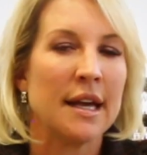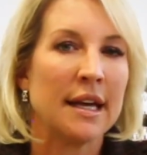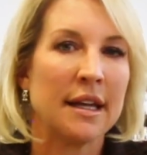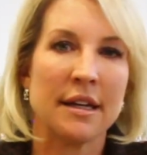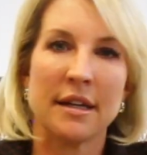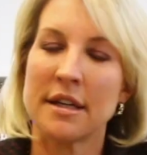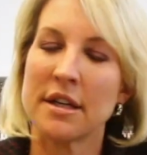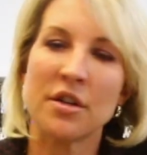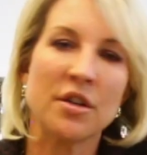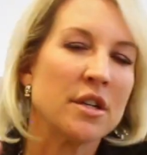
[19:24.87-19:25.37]

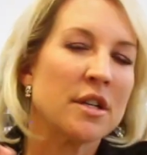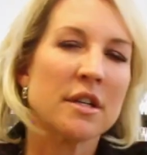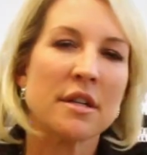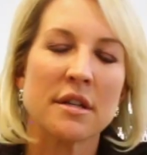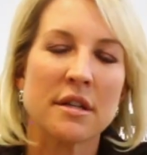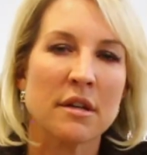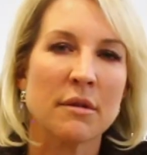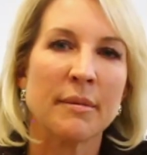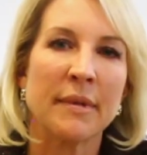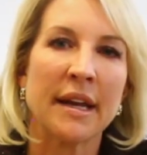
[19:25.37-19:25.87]
in addition to
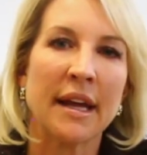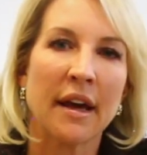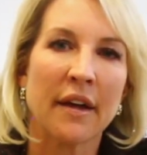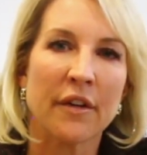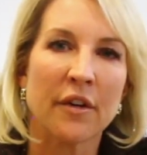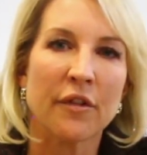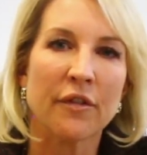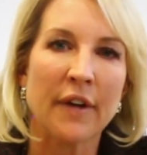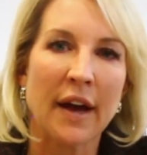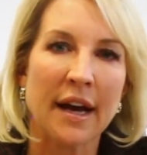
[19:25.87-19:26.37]
so many
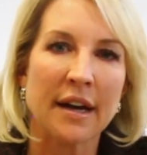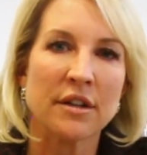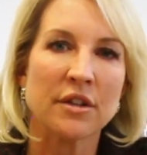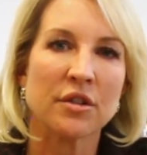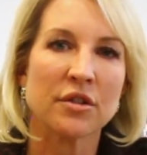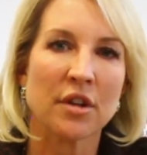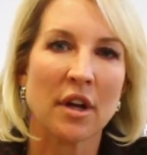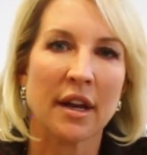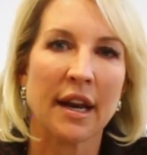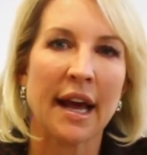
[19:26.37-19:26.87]
other
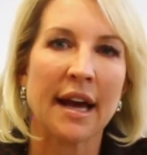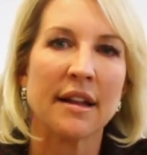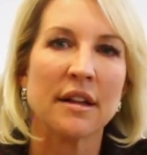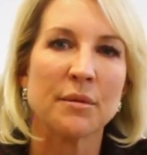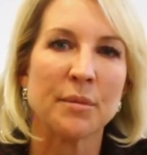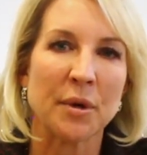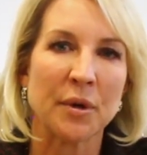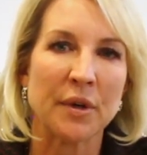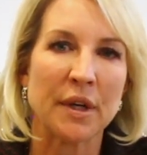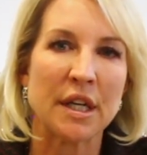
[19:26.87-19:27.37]
factors on
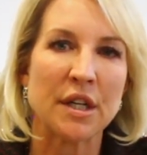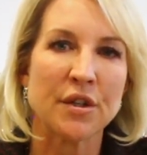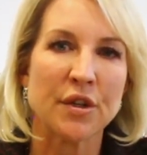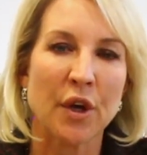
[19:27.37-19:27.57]
alimony.